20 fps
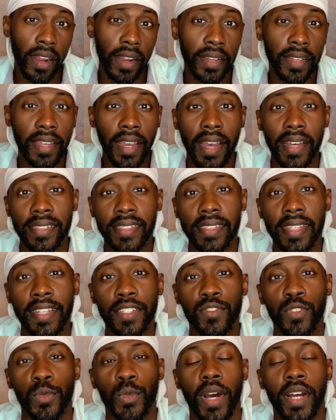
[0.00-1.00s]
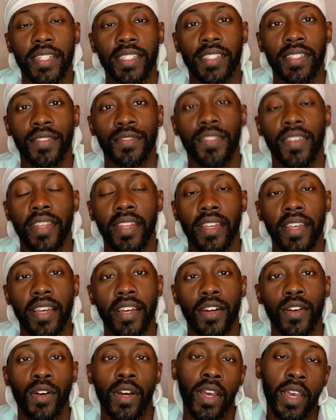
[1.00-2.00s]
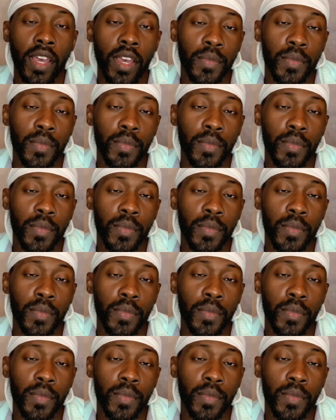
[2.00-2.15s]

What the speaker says: right, guys, thanks for watching the video.